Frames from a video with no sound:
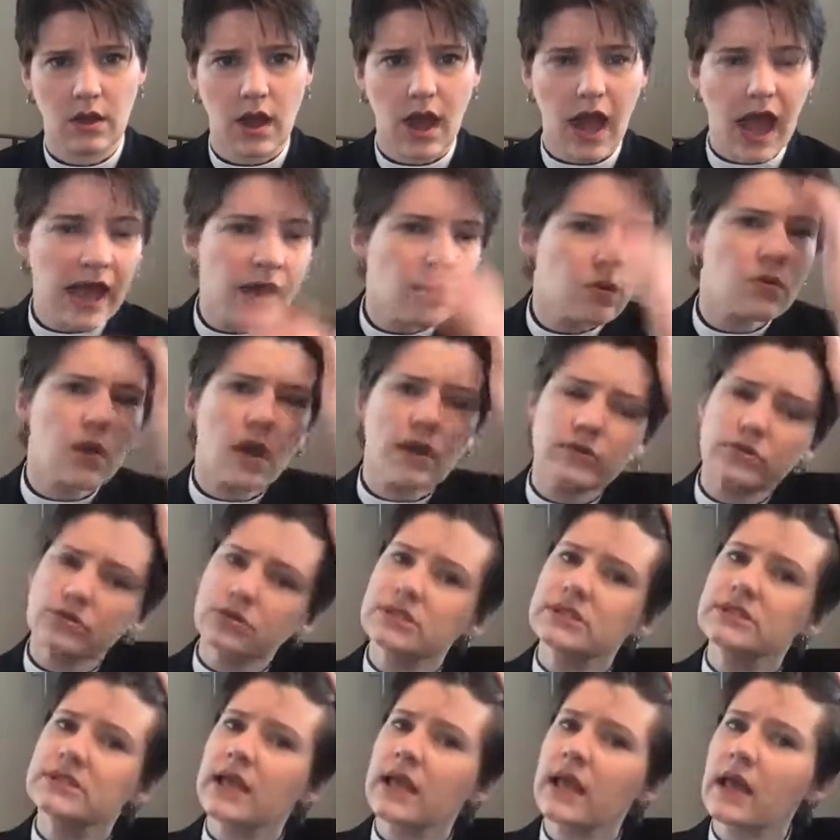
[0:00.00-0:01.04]
I don't
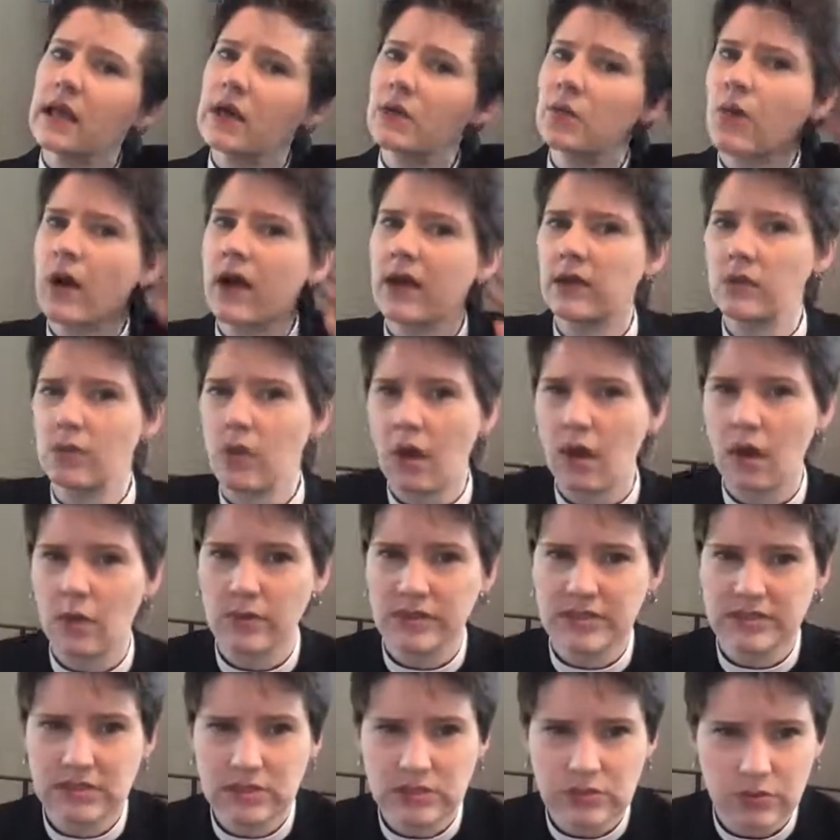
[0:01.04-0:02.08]
understand why you
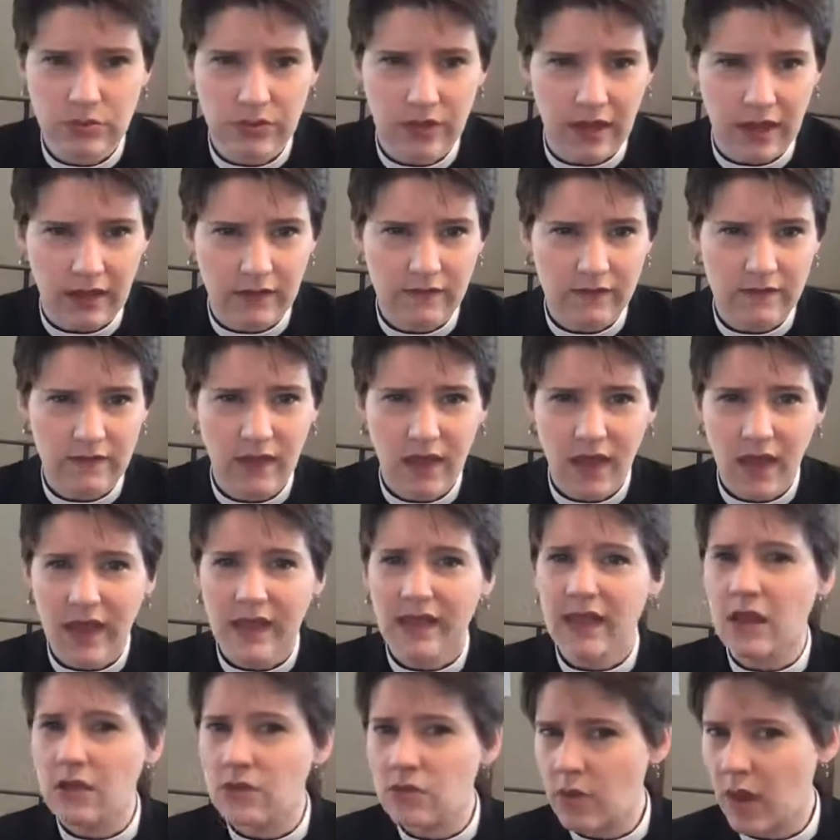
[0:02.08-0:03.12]
always do this.
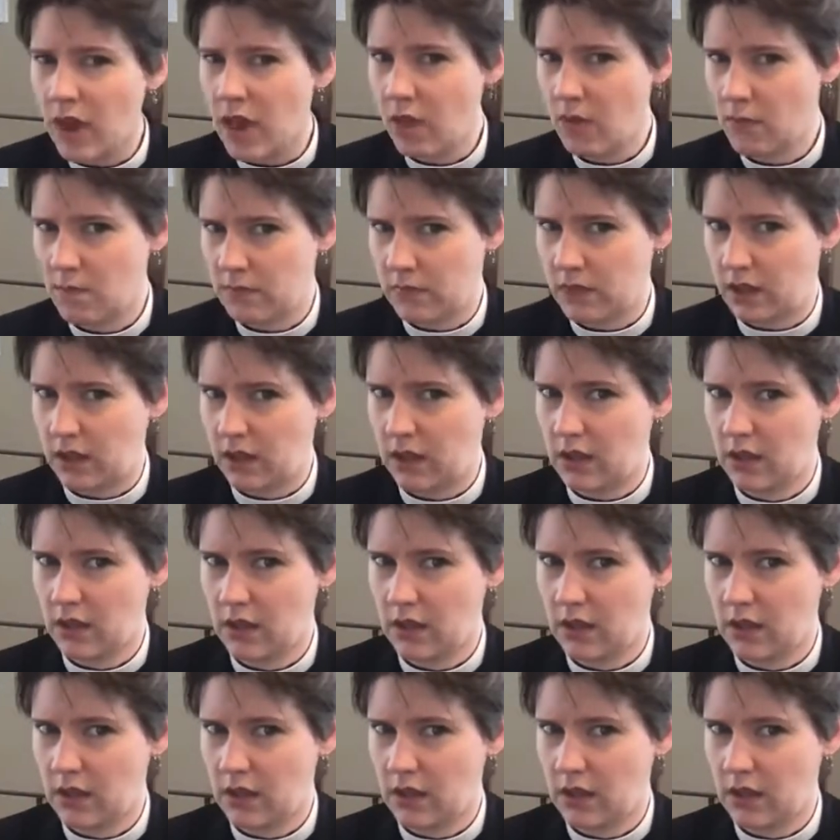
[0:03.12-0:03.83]
Can you help me?